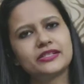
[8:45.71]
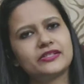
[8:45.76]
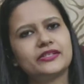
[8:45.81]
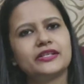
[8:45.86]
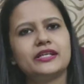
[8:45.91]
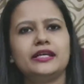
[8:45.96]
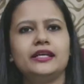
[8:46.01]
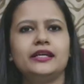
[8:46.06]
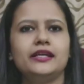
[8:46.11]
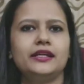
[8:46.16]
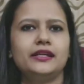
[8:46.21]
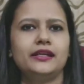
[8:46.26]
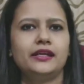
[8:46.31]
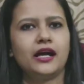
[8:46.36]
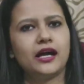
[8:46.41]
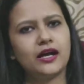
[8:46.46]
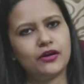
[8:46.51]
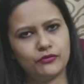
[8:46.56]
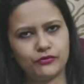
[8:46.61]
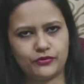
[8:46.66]
3
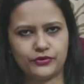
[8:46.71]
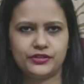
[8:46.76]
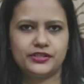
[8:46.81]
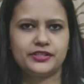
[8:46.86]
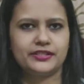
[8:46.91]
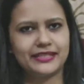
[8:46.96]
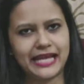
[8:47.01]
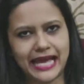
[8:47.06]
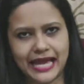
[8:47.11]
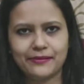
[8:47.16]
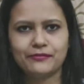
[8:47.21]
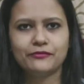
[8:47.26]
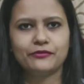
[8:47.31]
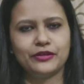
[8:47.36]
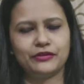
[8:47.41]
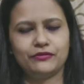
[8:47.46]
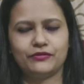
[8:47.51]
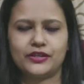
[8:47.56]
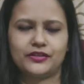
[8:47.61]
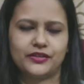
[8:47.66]
hours time
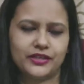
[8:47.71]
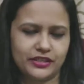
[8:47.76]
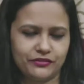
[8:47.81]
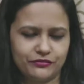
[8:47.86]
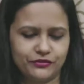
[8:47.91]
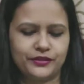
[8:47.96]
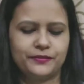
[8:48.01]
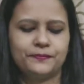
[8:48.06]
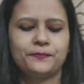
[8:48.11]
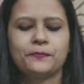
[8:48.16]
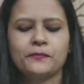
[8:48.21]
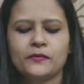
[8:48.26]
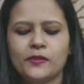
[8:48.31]
we were given.